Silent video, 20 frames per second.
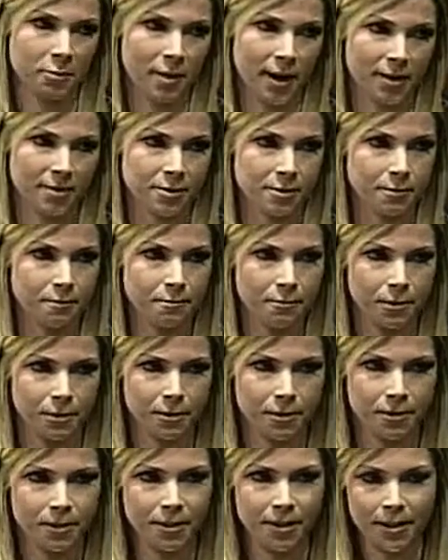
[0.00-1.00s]
pounds of
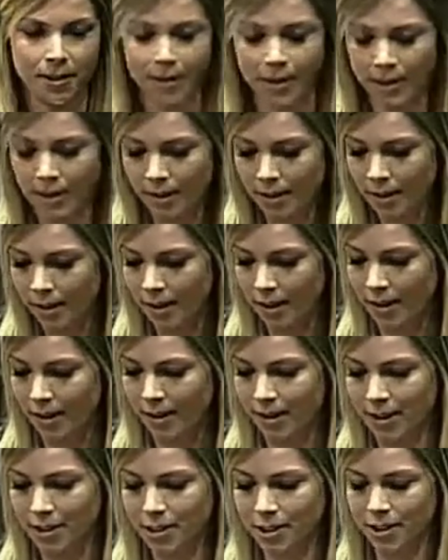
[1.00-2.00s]
food.
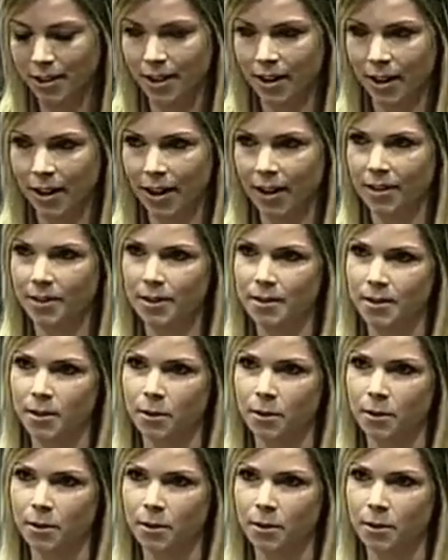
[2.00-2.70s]
It took us